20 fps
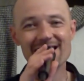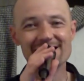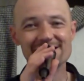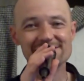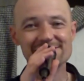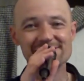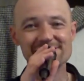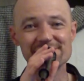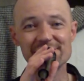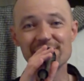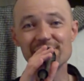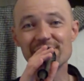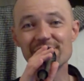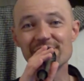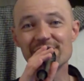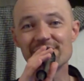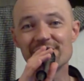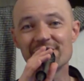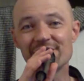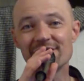
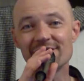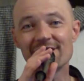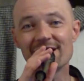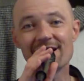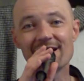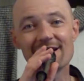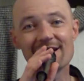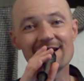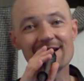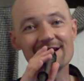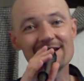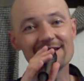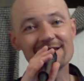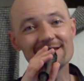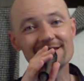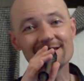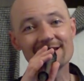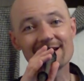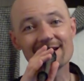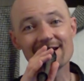Say nighty
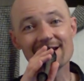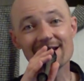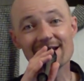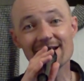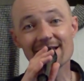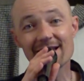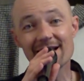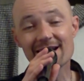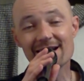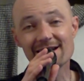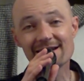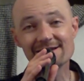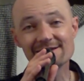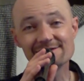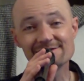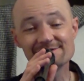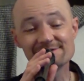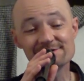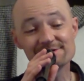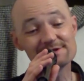night
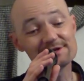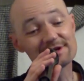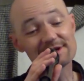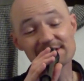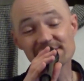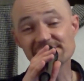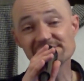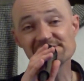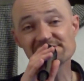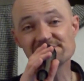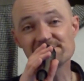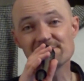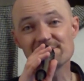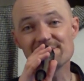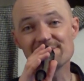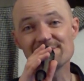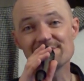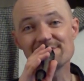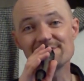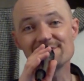and kiss
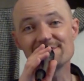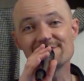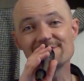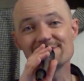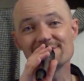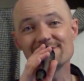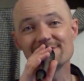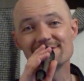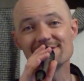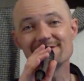me.